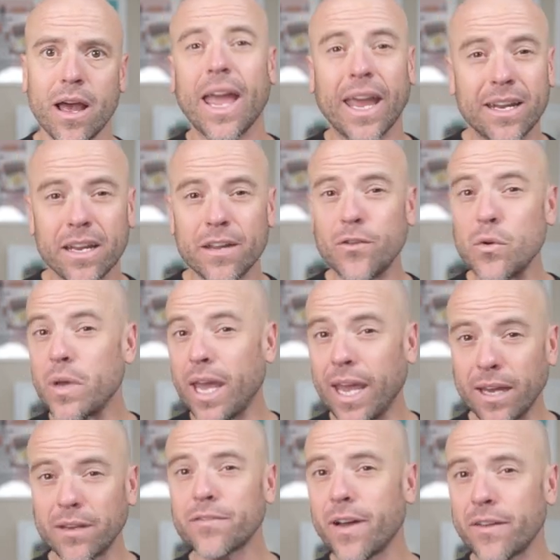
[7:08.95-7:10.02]
And if you
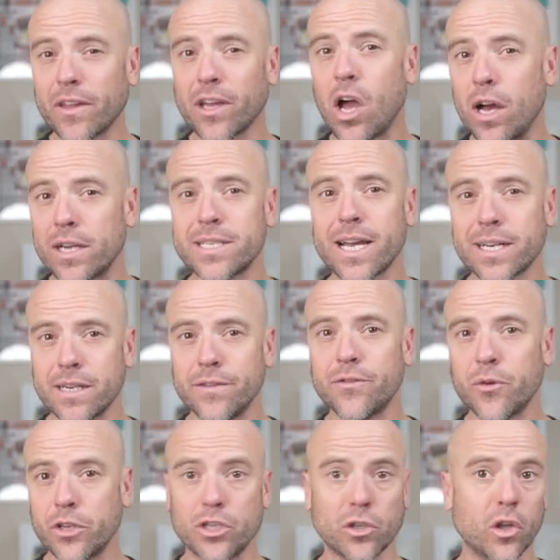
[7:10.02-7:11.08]
can't find the contact
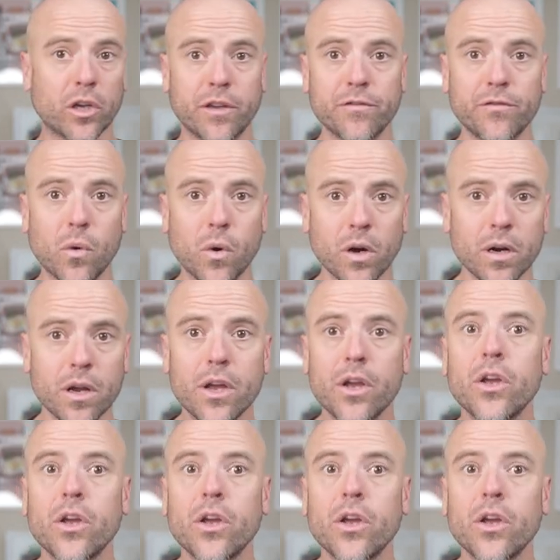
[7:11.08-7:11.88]
info that you're looking for,